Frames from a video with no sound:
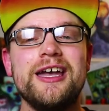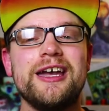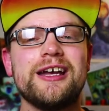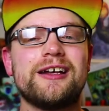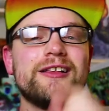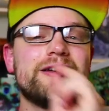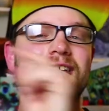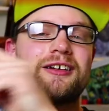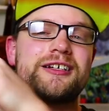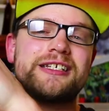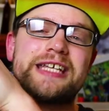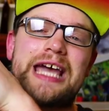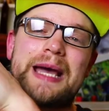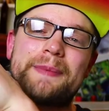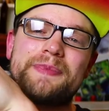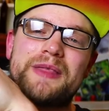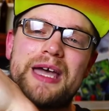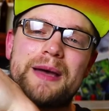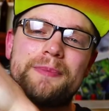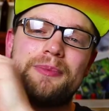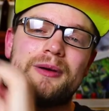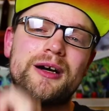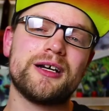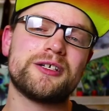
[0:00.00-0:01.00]
click or tap
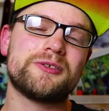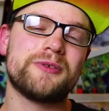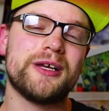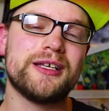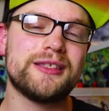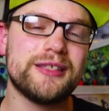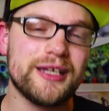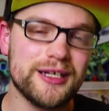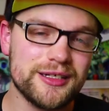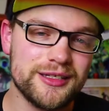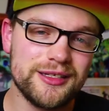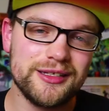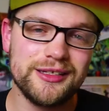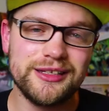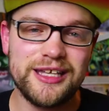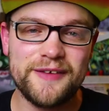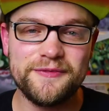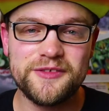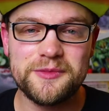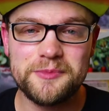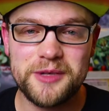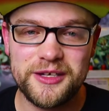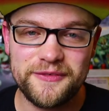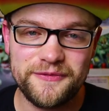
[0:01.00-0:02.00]
that box right there to the
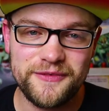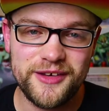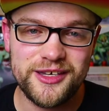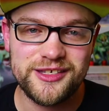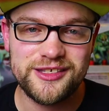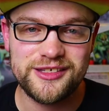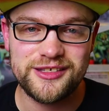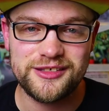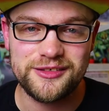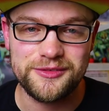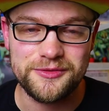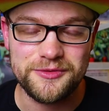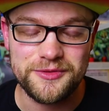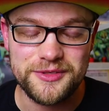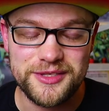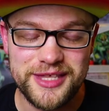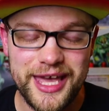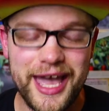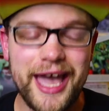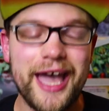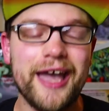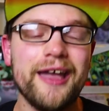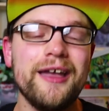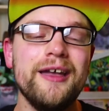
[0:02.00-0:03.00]
left of my face to do
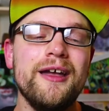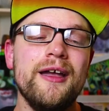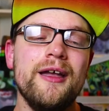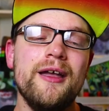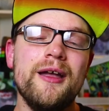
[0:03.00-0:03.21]
that.